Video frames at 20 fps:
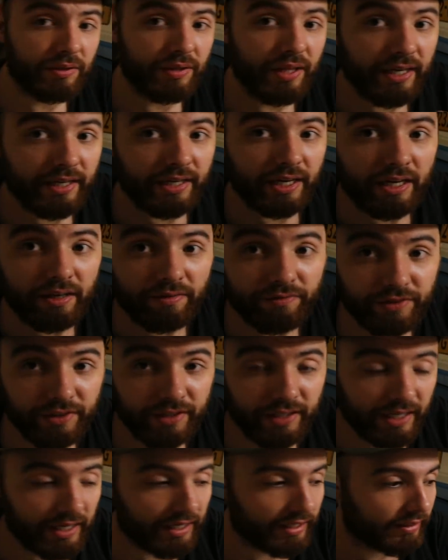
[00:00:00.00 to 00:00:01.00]
then after
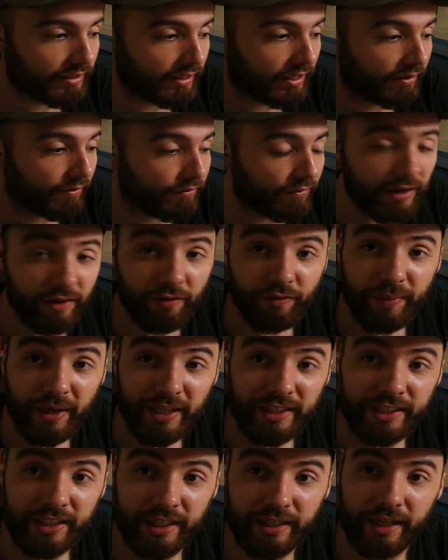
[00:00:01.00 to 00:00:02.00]
that, a friend of
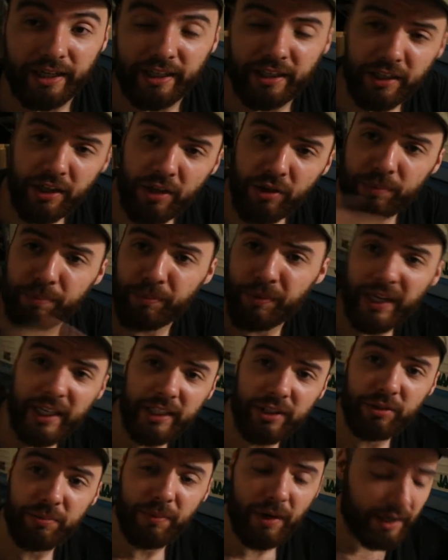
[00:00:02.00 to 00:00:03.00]
mine said like, you know, bring
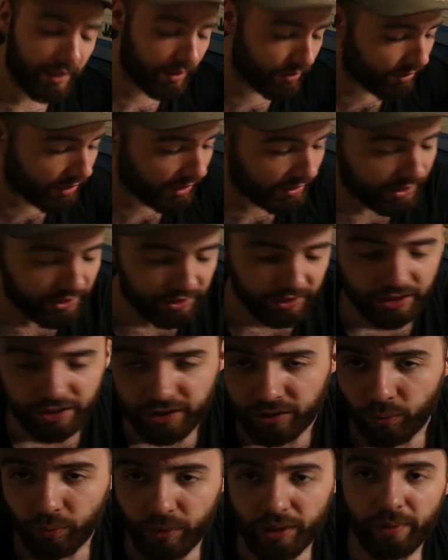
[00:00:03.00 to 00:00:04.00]
it to my garage, it's
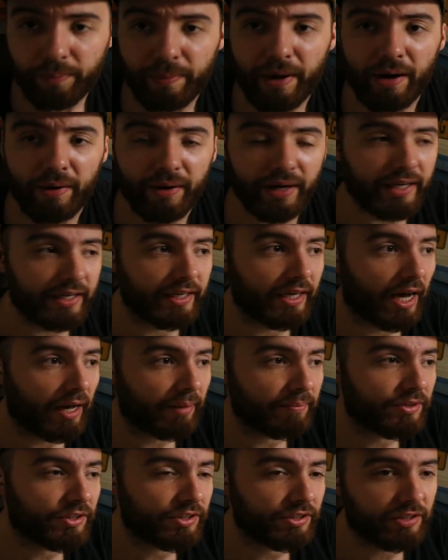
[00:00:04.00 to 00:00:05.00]
just a wheel bearing,
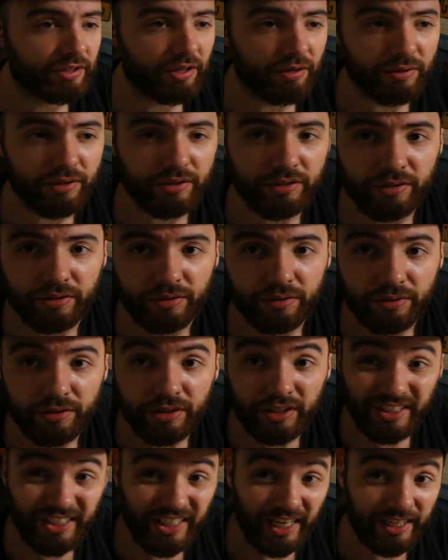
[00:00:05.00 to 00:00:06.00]
I'm just going to
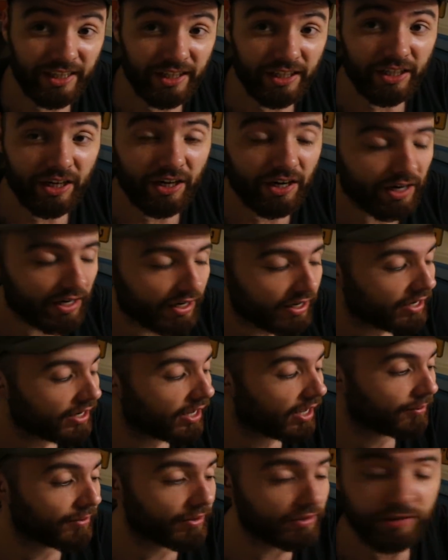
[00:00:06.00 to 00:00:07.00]
check the car,
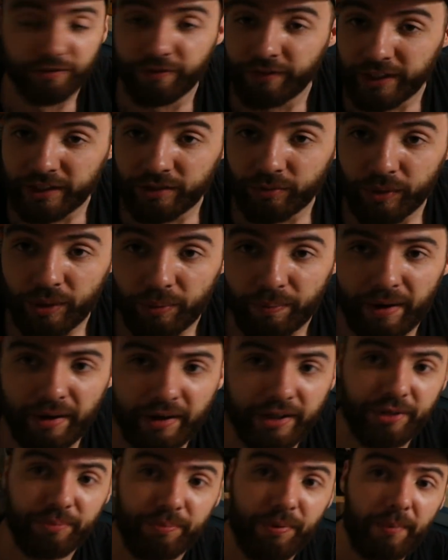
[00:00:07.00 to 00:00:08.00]
I'm going to fix the wheel
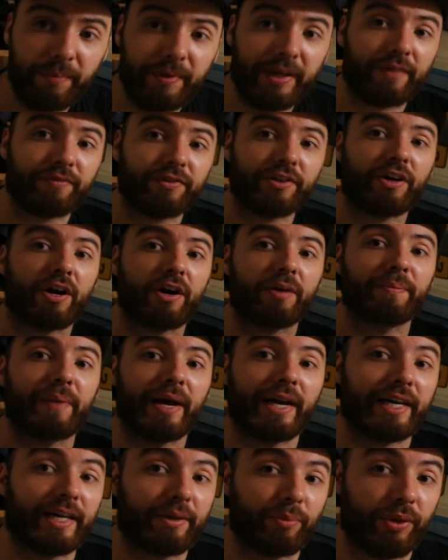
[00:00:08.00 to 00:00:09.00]
bearing, you probably have the car
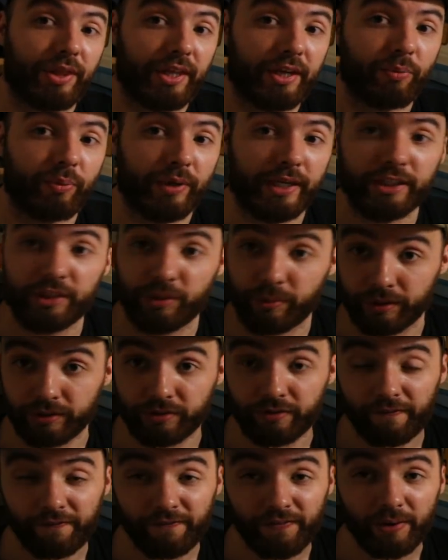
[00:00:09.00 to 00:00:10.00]
back within a week. So I was
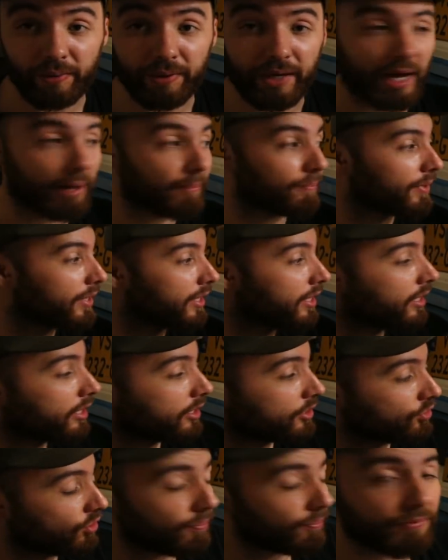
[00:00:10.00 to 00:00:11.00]
very happy,
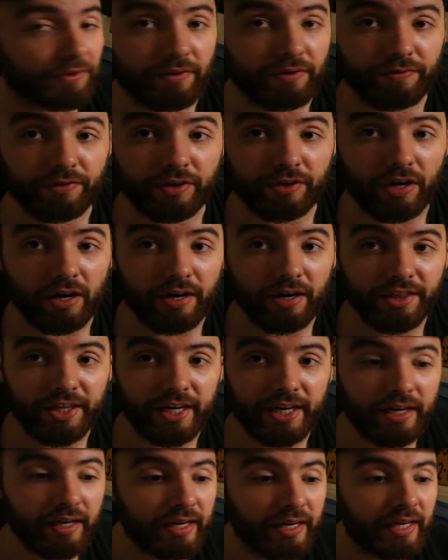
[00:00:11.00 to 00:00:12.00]
dropped off the car
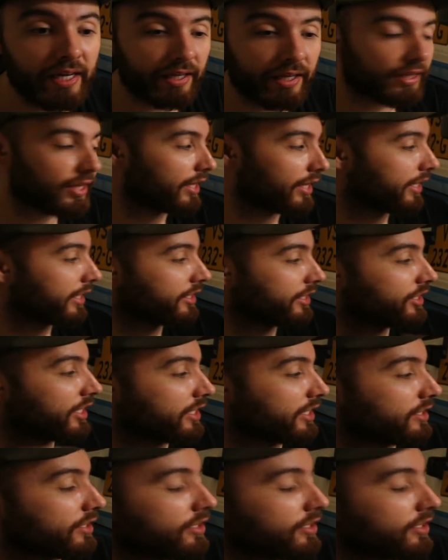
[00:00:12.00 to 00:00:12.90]
there, then they checked the